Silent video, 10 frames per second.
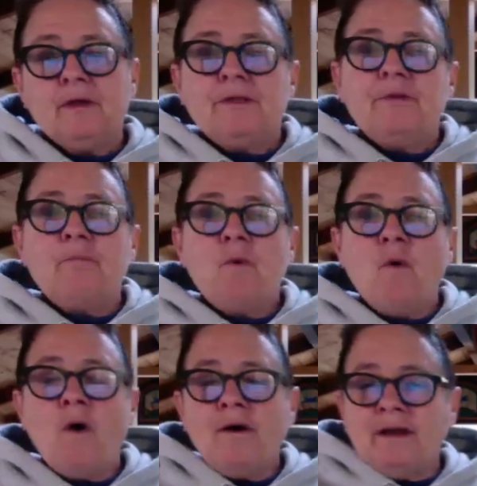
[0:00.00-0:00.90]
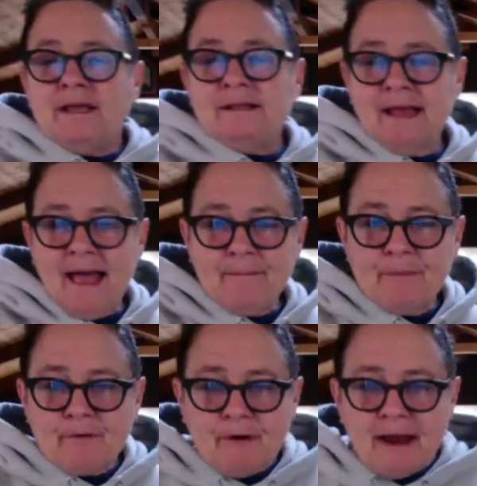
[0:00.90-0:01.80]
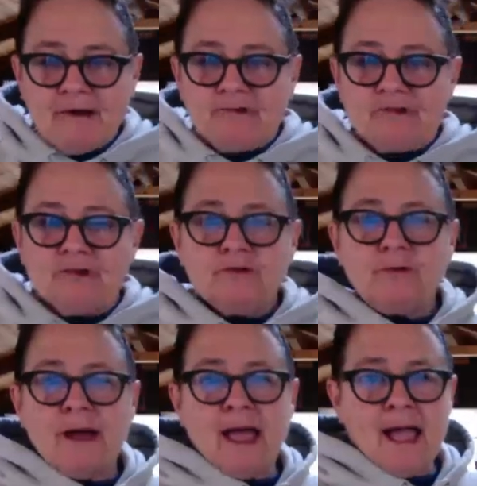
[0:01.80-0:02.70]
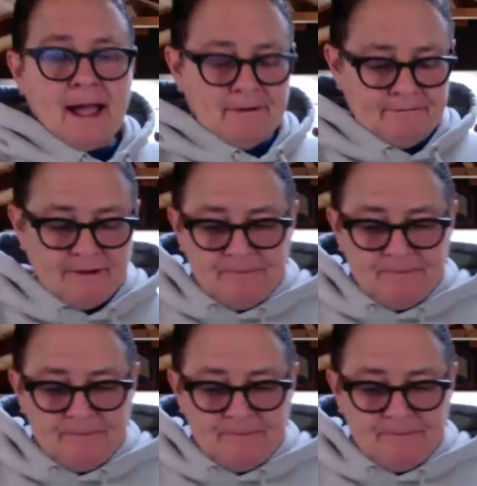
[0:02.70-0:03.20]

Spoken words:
The more elaboration you have,